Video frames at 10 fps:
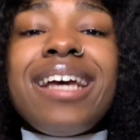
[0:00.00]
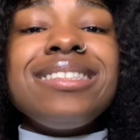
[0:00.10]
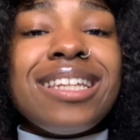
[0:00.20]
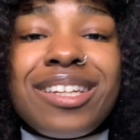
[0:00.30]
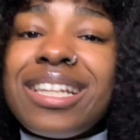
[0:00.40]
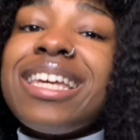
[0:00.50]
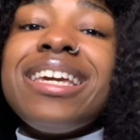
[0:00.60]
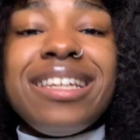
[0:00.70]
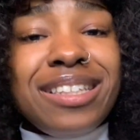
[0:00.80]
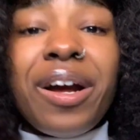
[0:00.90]

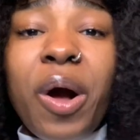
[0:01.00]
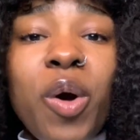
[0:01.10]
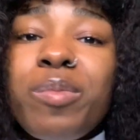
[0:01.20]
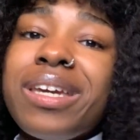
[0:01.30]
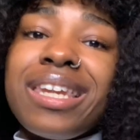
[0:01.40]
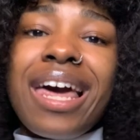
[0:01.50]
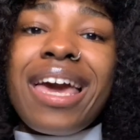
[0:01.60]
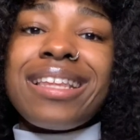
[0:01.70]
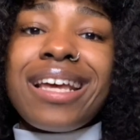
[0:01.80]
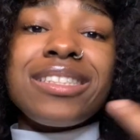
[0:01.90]
literally the homie.
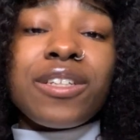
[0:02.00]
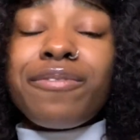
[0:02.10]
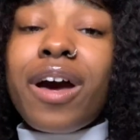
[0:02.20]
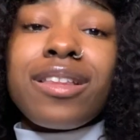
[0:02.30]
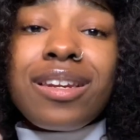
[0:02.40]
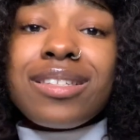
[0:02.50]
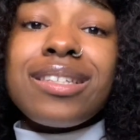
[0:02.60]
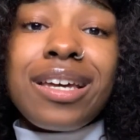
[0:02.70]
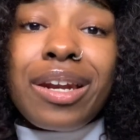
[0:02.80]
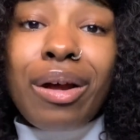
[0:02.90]
Like, that's the Father, the
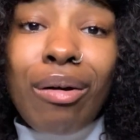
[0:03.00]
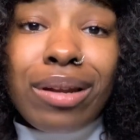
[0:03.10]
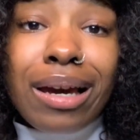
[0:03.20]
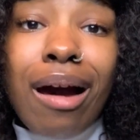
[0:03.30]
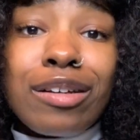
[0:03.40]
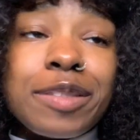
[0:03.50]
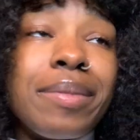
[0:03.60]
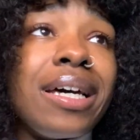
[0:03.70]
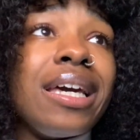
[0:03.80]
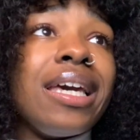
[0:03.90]
Son, and the Holy Ghost,
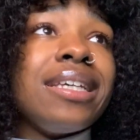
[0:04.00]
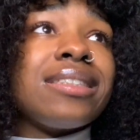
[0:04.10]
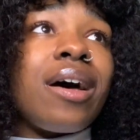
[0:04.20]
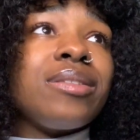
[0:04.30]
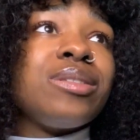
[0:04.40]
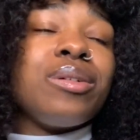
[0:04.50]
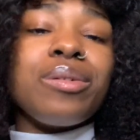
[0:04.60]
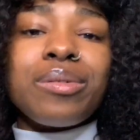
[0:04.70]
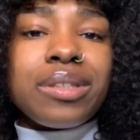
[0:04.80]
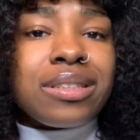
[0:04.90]
but it's also,
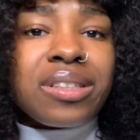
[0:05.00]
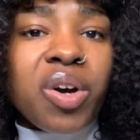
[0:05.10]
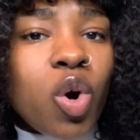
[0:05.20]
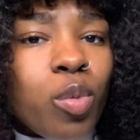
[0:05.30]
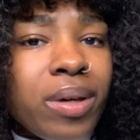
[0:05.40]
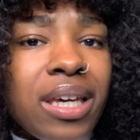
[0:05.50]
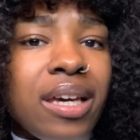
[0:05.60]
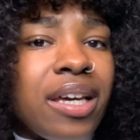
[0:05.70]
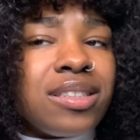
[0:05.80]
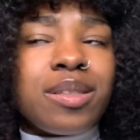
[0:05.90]
it's the homie,
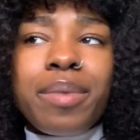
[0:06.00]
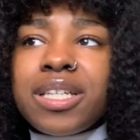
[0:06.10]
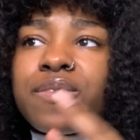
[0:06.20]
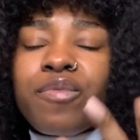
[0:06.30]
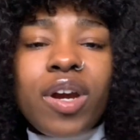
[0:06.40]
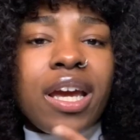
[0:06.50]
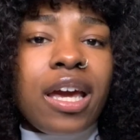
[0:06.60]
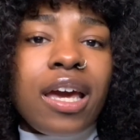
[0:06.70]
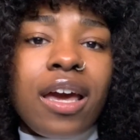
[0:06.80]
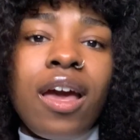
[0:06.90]
it's the best
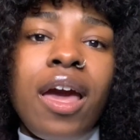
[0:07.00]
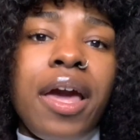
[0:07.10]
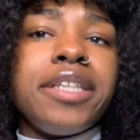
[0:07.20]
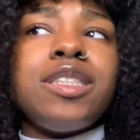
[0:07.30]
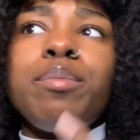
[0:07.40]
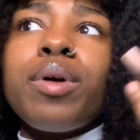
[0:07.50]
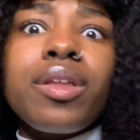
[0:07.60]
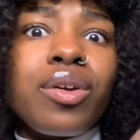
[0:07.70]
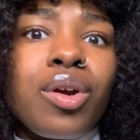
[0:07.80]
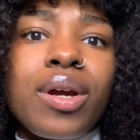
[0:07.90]
friend, it's the
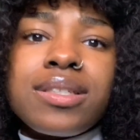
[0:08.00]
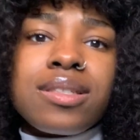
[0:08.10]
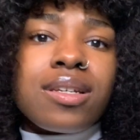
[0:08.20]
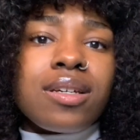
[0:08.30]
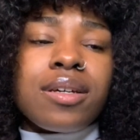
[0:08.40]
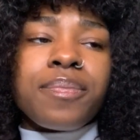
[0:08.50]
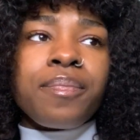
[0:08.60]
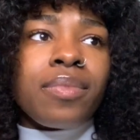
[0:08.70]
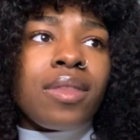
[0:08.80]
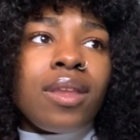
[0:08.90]
brother, it's the
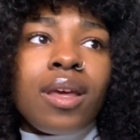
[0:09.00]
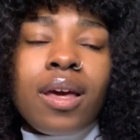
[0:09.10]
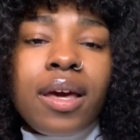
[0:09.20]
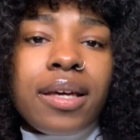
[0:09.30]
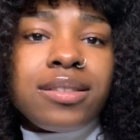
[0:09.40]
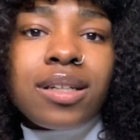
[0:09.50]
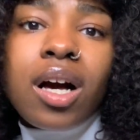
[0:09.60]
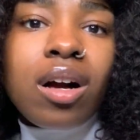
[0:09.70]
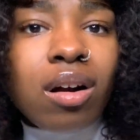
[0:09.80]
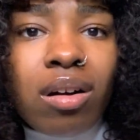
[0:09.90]

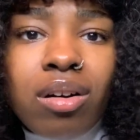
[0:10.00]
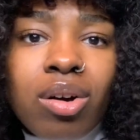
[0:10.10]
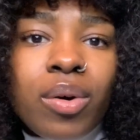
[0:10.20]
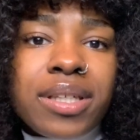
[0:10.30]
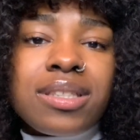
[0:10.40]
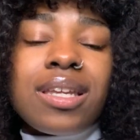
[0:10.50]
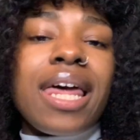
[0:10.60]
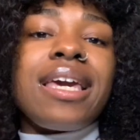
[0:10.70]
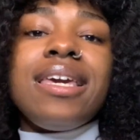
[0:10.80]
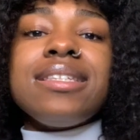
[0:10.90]
uncle, it's the,
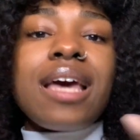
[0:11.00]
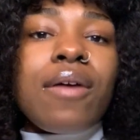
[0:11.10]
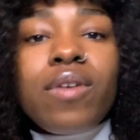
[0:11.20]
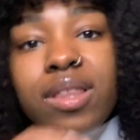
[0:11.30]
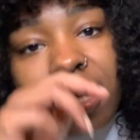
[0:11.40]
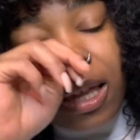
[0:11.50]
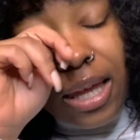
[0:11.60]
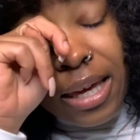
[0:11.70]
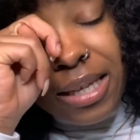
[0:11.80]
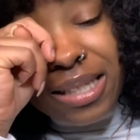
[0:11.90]
like, he's everything. Like,